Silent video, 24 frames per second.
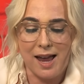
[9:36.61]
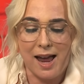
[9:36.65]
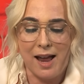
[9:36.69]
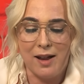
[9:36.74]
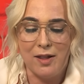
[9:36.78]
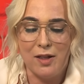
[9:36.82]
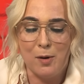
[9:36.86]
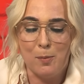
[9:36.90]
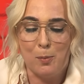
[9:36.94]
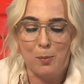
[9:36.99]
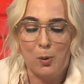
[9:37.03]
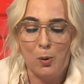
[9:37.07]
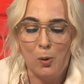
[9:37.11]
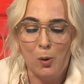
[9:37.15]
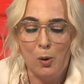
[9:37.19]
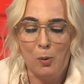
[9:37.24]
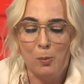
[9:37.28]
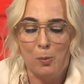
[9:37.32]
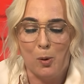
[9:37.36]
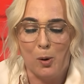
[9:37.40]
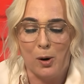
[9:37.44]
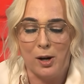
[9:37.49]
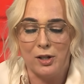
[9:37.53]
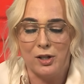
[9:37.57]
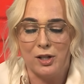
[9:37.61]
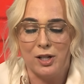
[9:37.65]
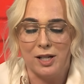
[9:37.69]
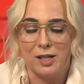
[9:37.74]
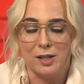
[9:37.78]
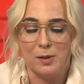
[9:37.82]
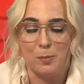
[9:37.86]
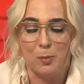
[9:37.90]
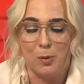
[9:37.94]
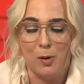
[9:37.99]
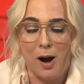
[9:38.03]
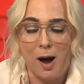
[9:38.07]
And the pool boy, she
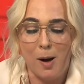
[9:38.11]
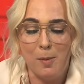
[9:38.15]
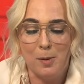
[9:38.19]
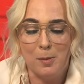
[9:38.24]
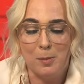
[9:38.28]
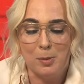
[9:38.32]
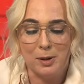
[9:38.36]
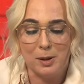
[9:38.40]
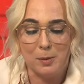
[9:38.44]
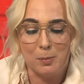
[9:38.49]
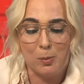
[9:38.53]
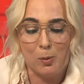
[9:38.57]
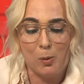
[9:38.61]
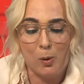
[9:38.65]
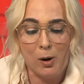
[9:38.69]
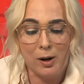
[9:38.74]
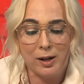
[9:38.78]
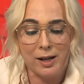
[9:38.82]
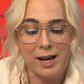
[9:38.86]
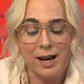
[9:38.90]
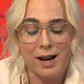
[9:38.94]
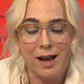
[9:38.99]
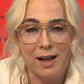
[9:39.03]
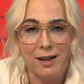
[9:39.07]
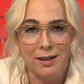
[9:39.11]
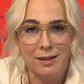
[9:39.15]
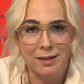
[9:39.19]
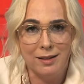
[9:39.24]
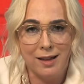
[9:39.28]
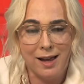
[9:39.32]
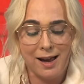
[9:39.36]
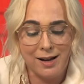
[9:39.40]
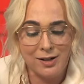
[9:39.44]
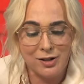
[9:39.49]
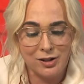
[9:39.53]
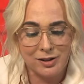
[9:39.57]
is probably porking,
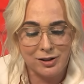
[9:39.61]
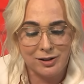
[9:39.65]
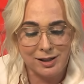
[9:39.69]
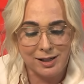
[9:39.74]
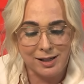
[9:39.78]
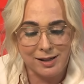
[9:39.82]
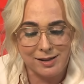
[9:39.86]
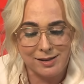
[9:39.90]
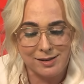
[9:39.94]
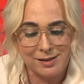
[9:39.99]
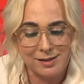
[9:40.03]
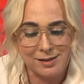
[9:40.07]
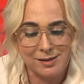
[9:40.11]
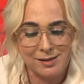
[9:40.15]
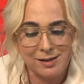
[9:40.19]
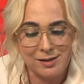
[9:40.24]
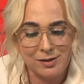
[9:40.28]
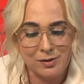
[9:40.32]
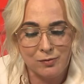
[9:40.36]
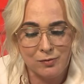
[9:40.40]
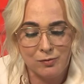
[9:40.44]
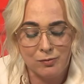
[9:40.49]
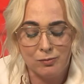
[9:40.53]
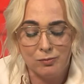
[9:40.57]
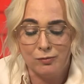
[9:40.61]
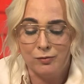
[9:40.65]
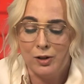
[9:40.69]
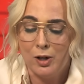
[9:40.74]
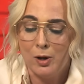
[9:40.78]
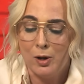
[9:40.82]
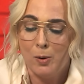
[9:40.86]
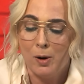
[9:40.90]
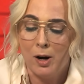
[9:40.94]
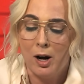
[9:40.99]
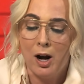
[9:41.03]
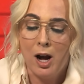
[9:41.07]
allegedly. This is this
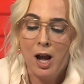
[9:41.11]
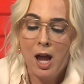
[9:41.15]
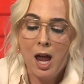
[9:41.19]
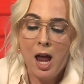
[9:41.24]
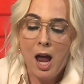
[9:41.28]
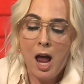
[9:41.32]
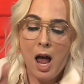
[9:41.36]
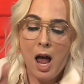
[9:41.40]
viewer.